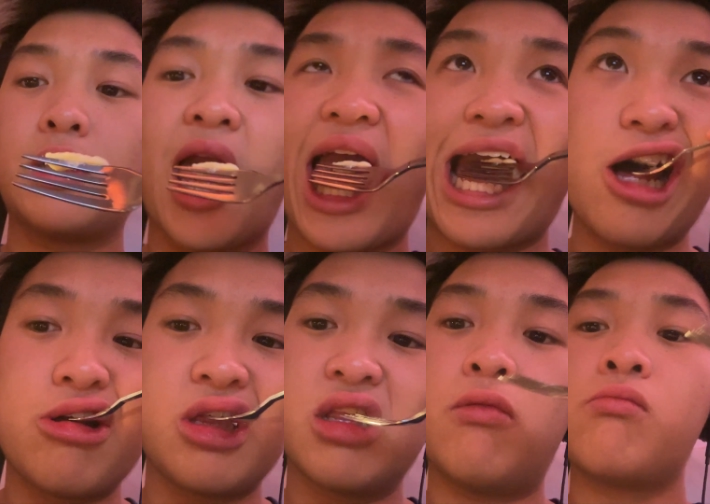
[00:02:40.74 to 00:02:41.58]
in
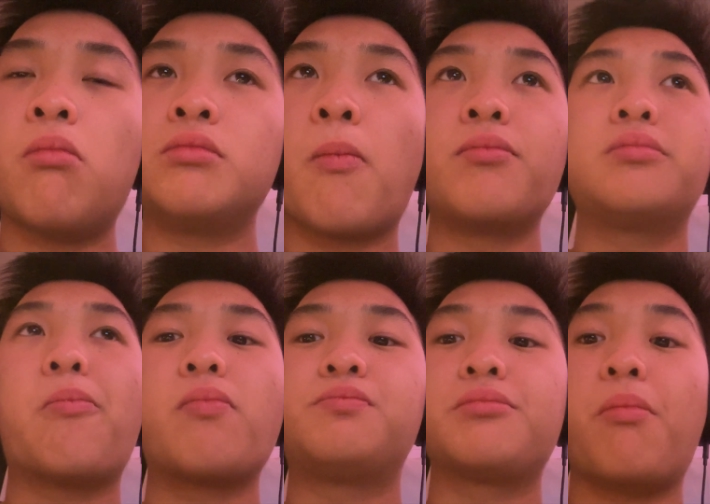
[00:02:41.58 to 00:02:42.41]
particular was actually
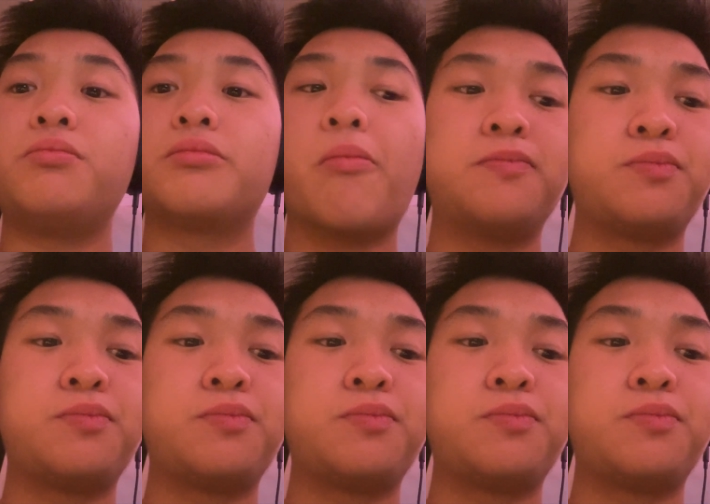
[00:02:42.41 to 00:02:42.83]
pretty good.